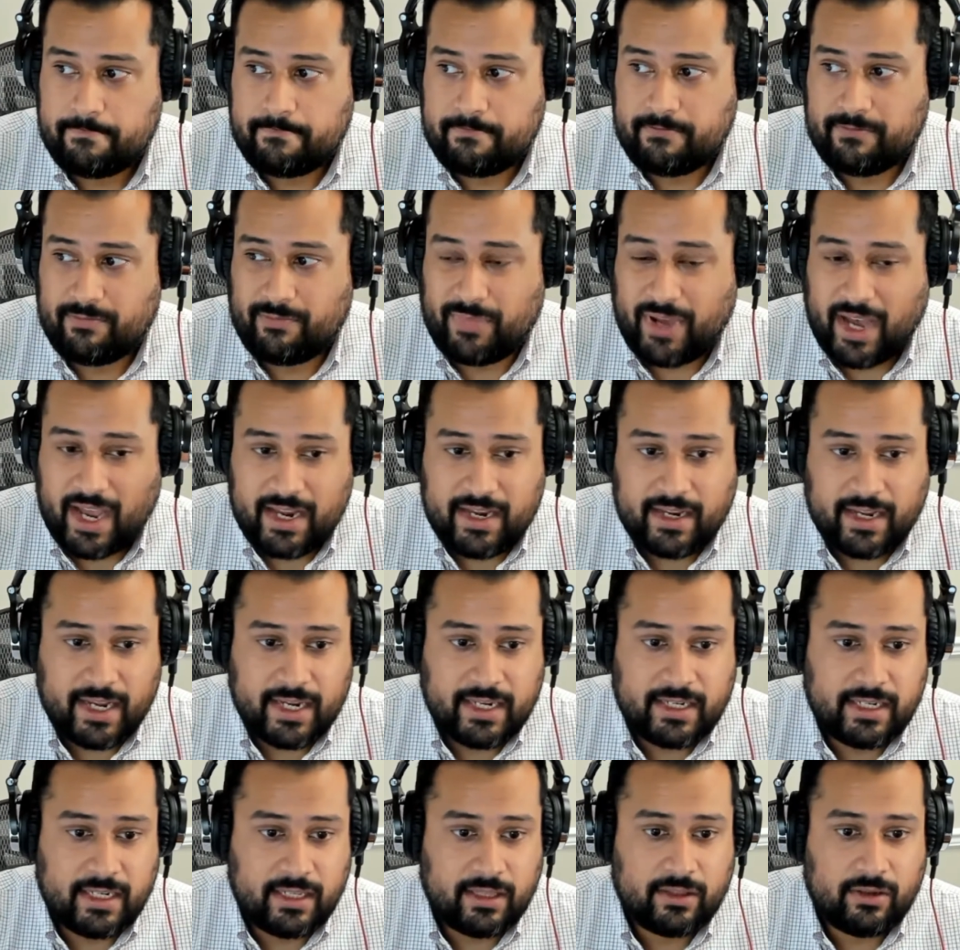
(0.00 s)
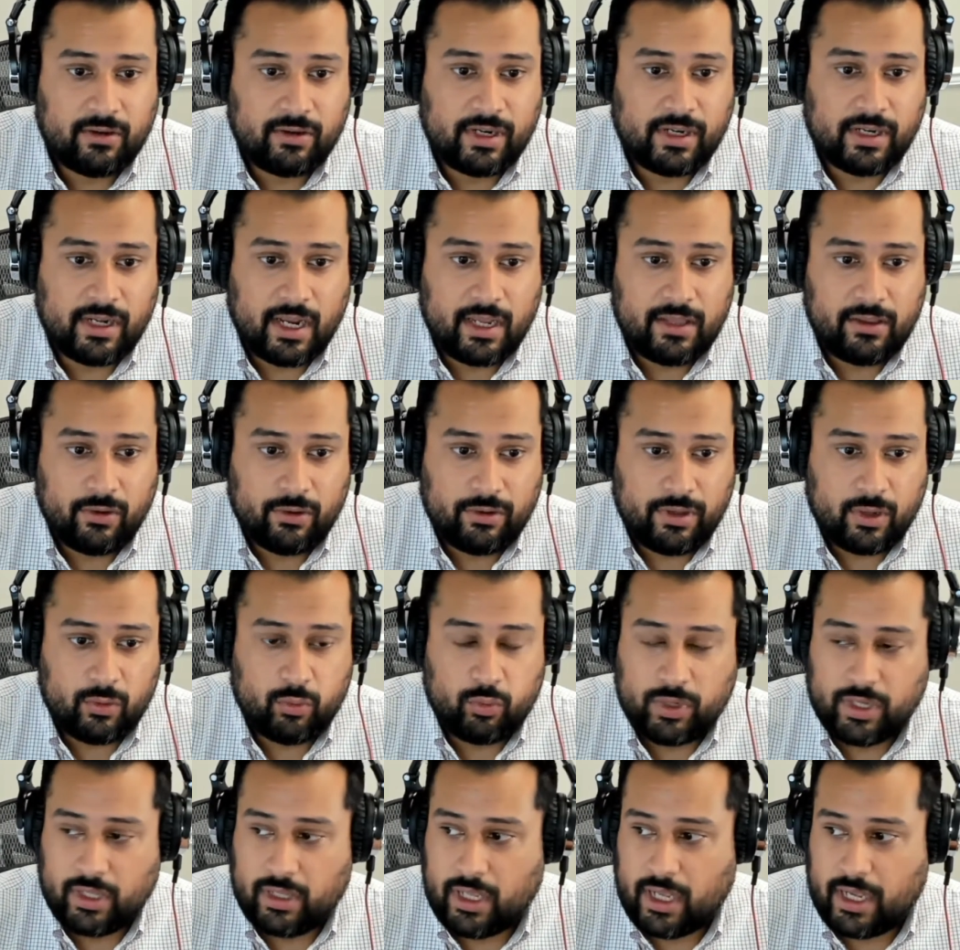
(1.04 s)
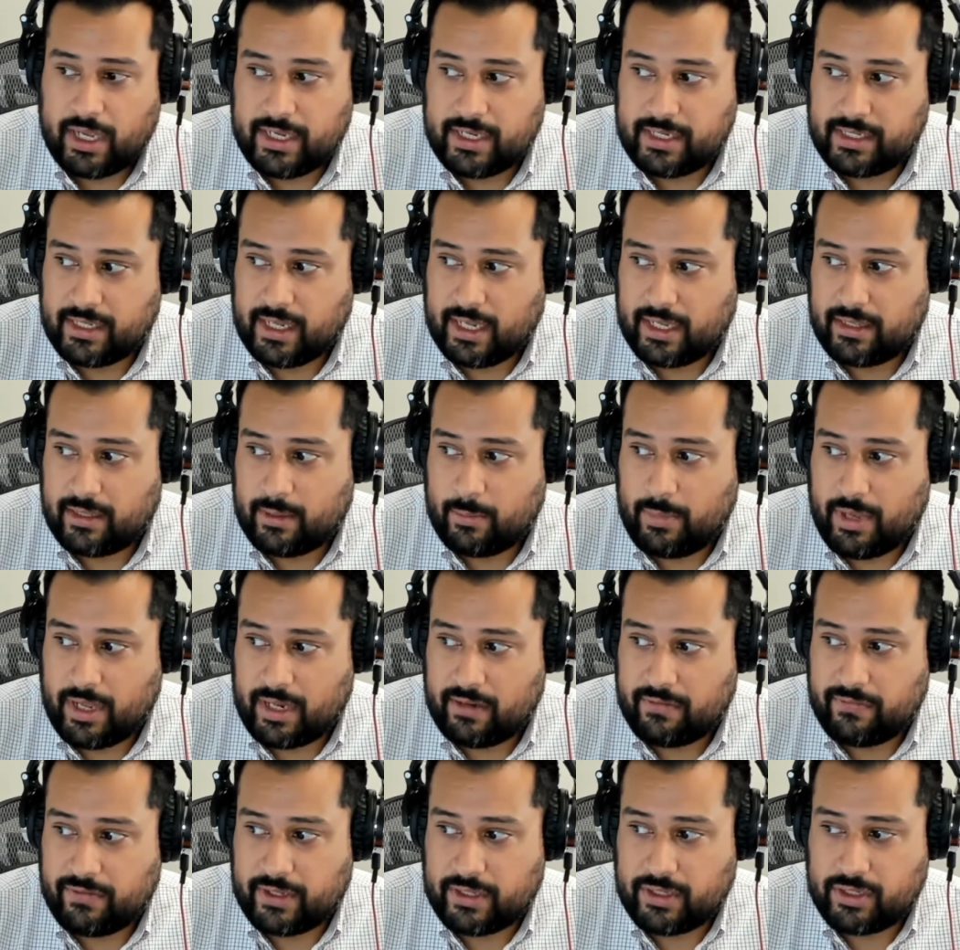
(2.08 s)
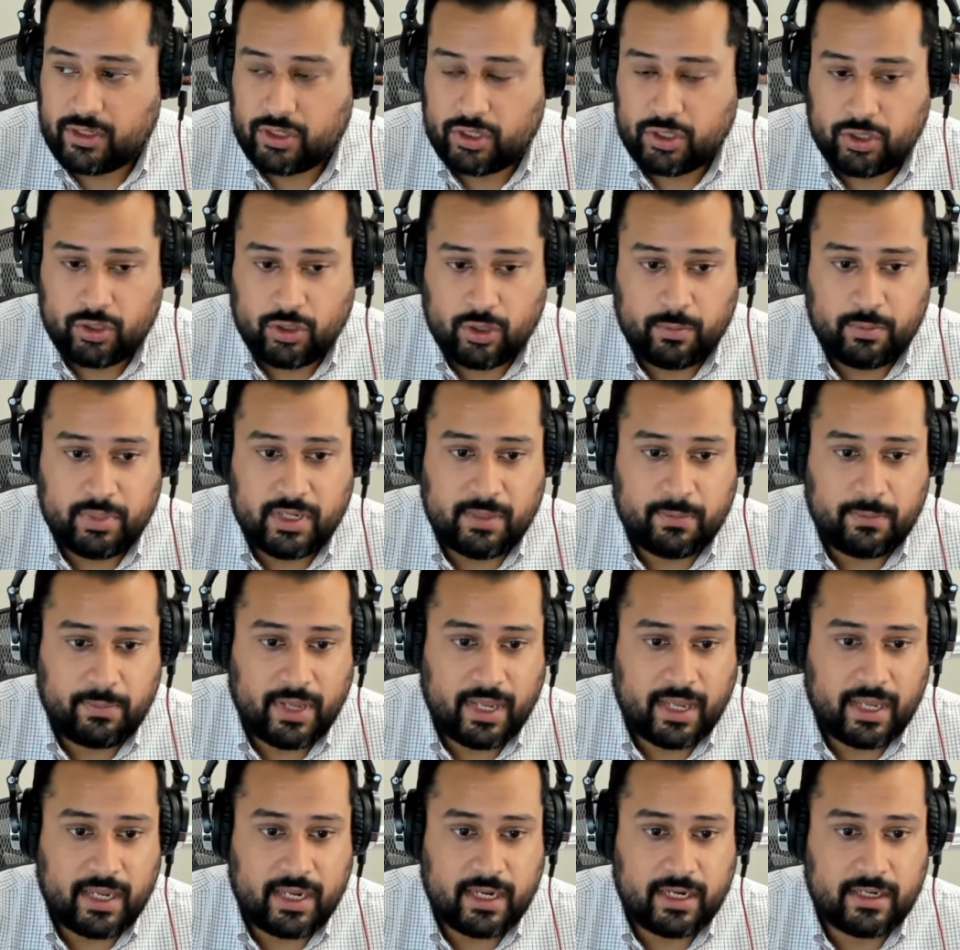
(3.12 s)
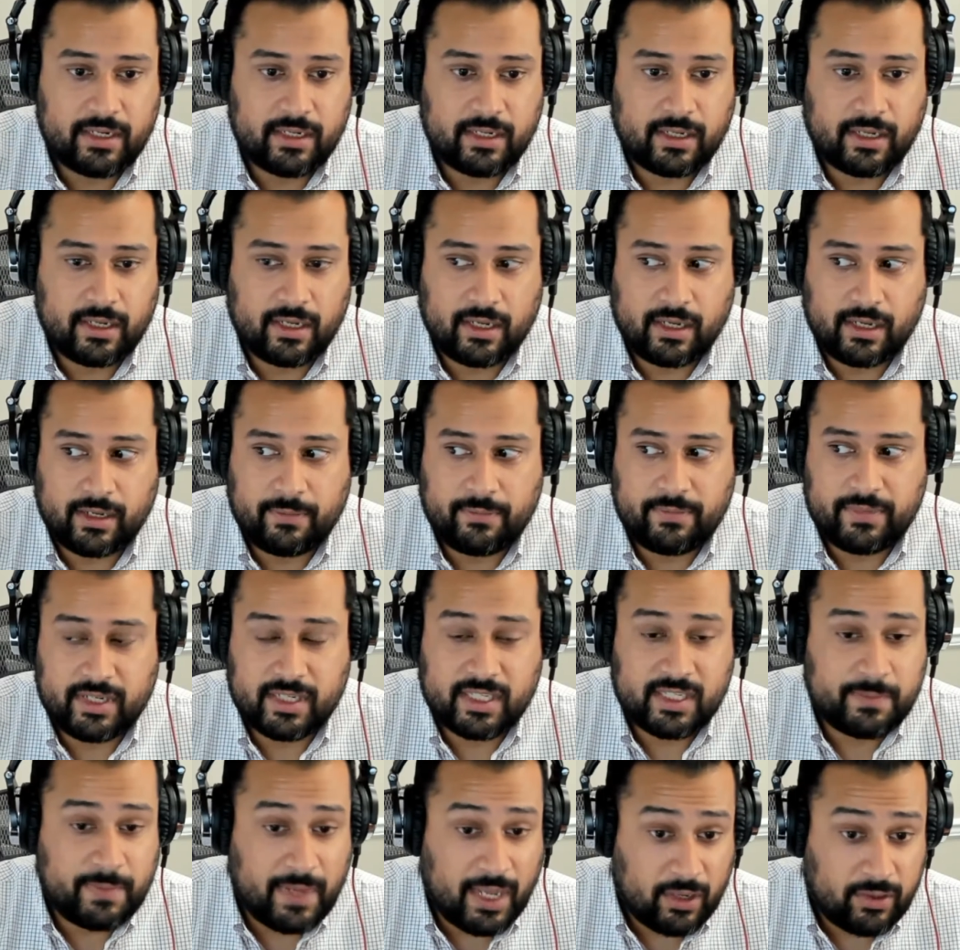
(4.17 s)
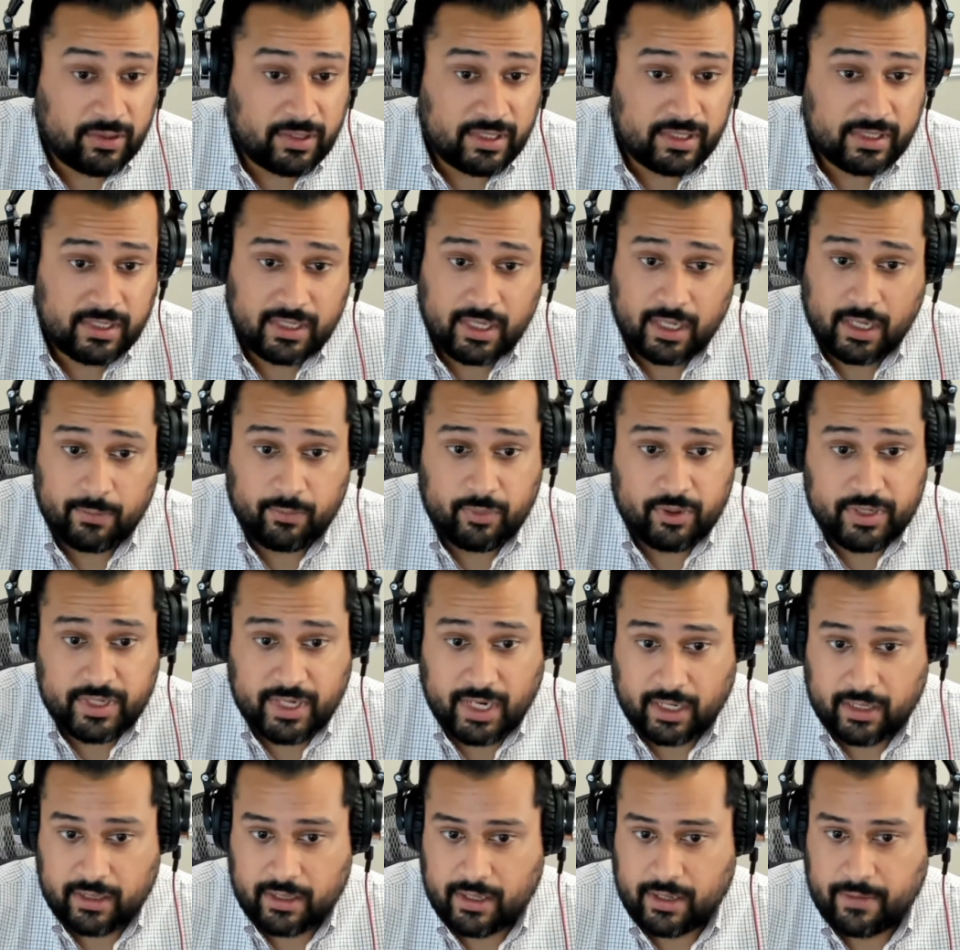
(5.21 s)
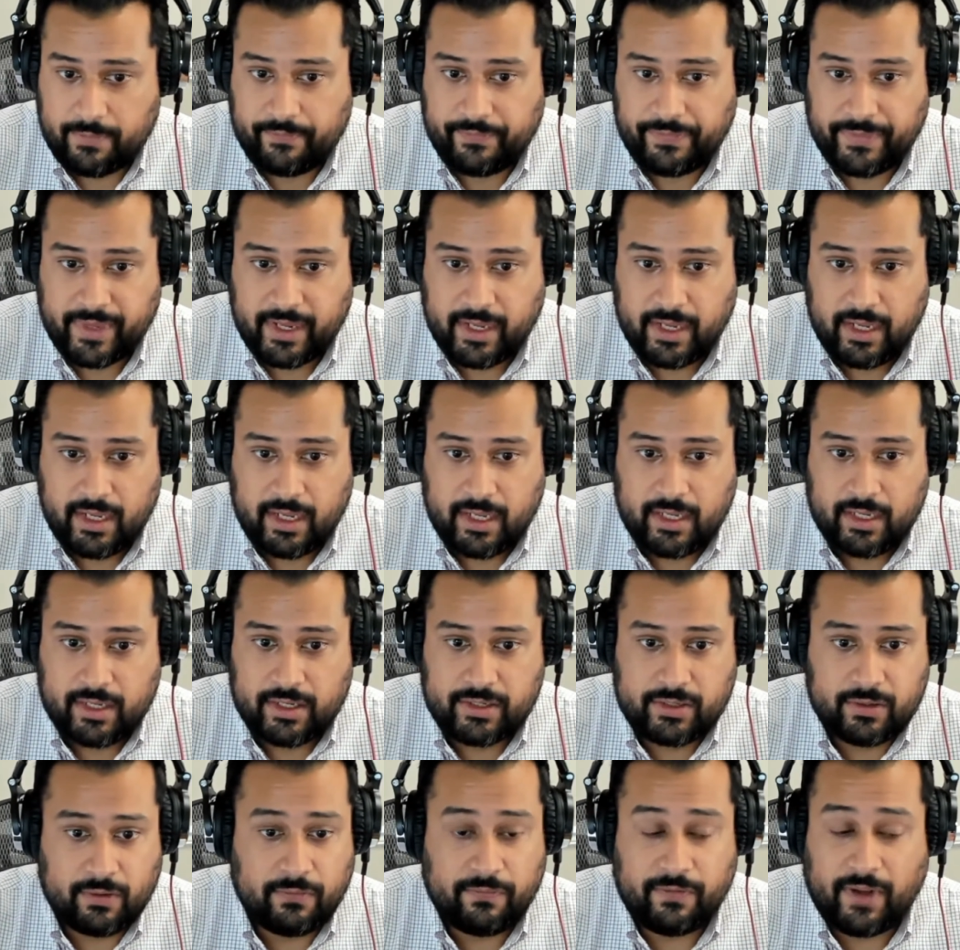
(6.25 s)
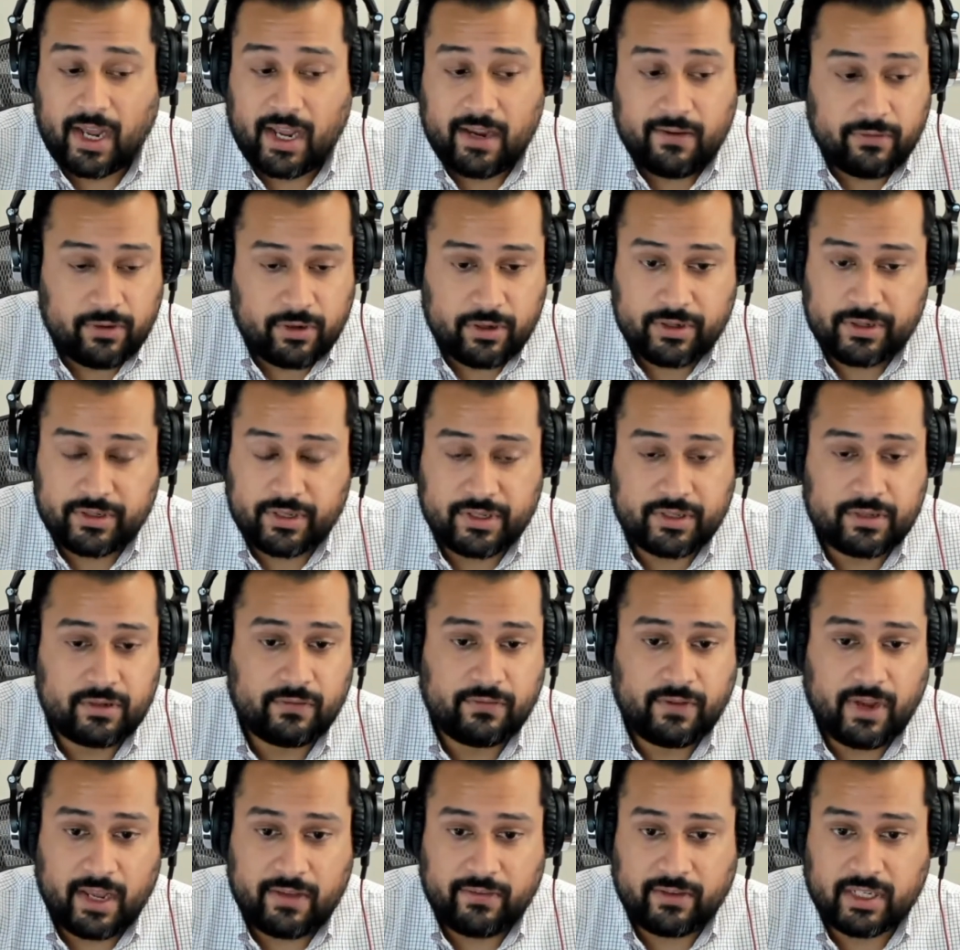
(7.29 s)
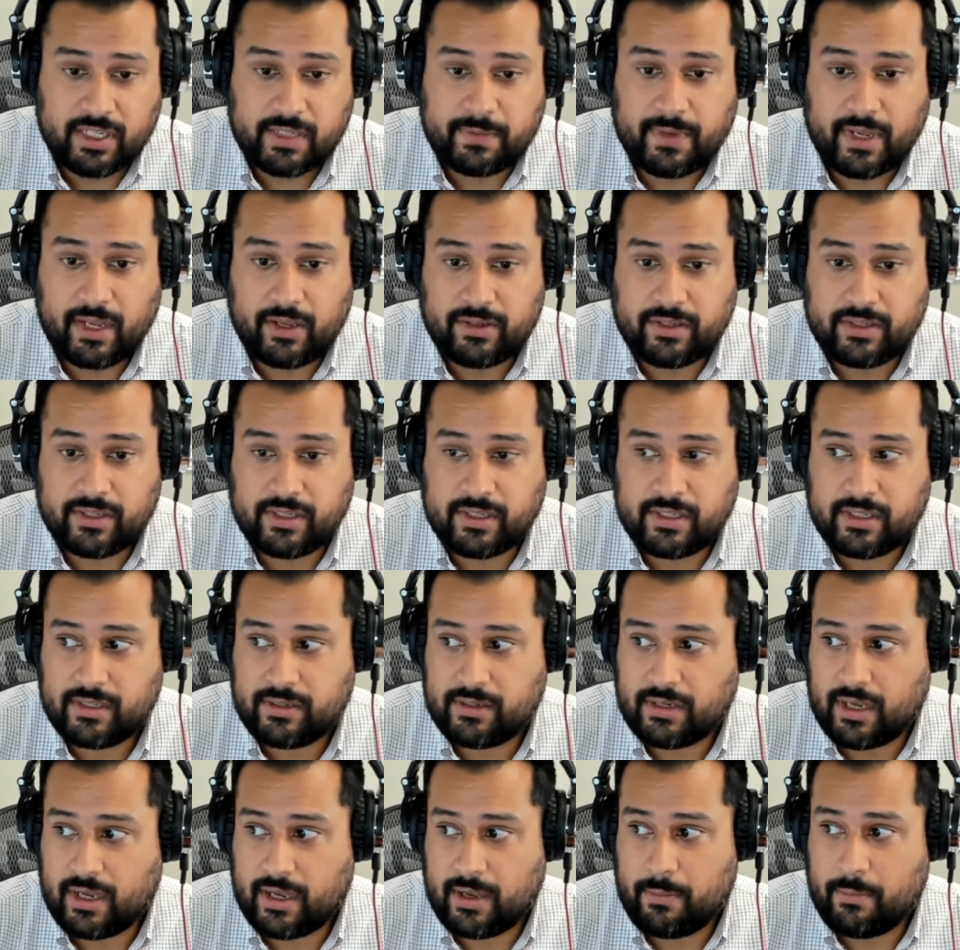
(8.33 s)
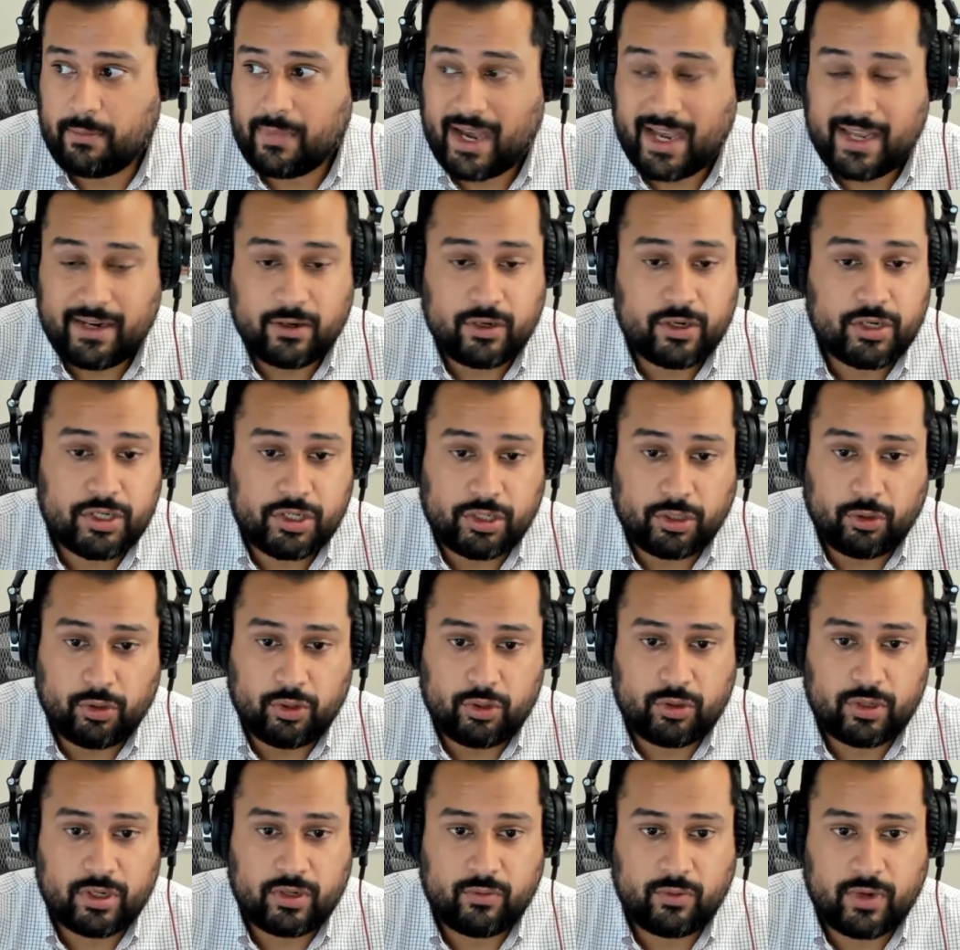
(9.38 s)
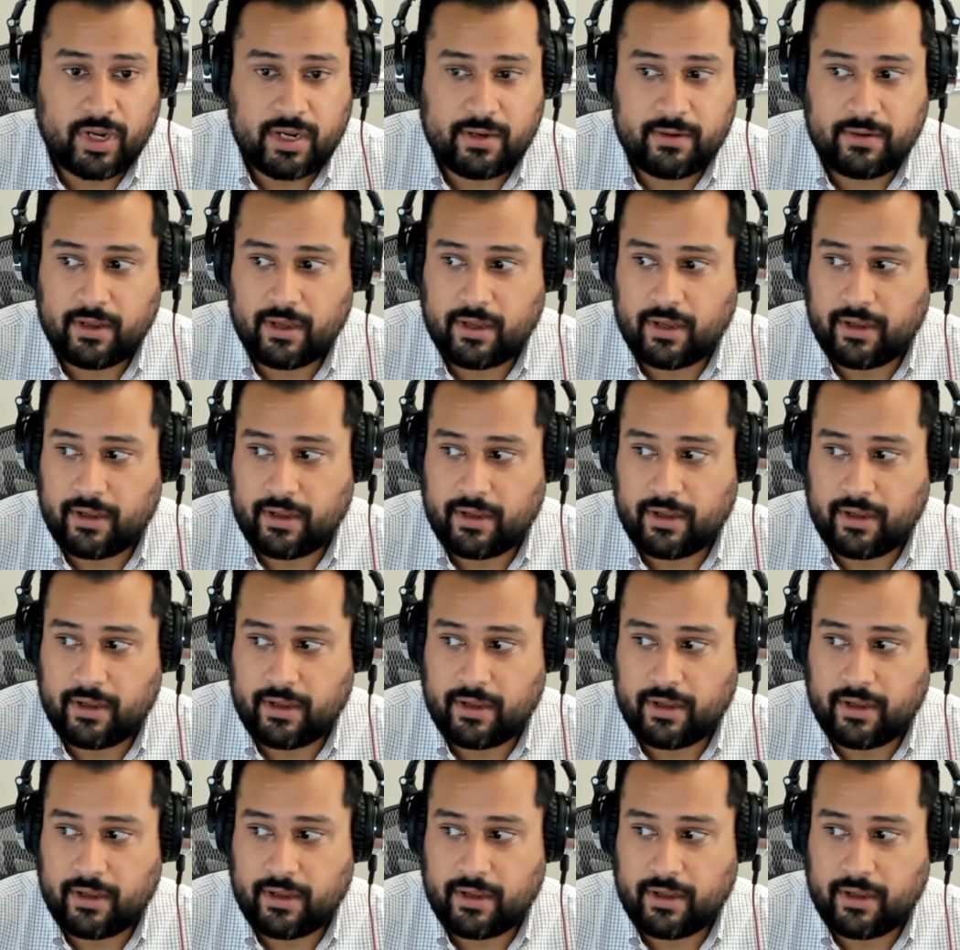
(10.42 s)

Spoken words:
By 1939, though, they realized that the benefits should be paid to spouses to help protect them, survivors and surviving spouses, minor children, right?